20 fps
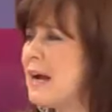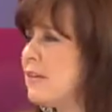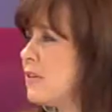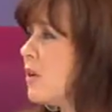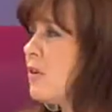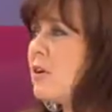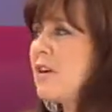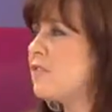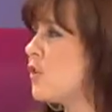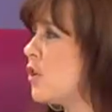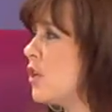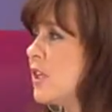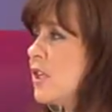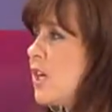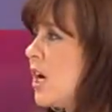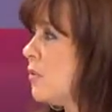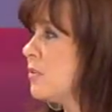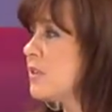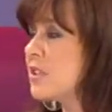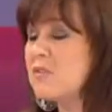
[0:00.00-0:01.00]
oh, I've got to
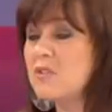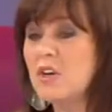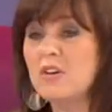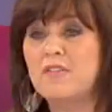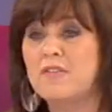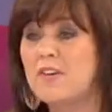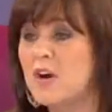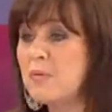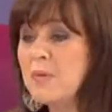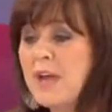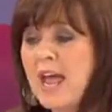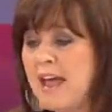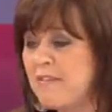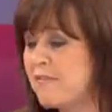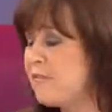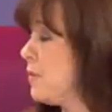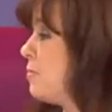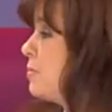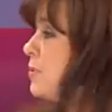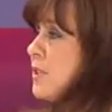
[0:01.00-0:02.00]
go because I've got to phone
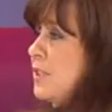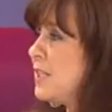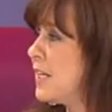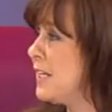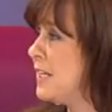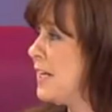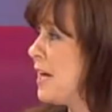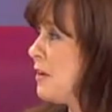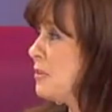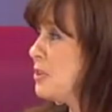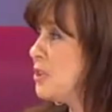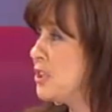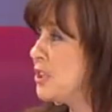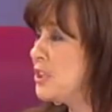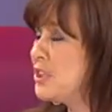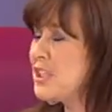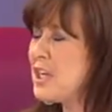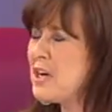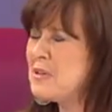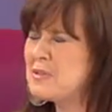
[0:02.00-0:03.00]
everybody I know. She
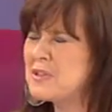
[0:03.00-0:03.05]
goes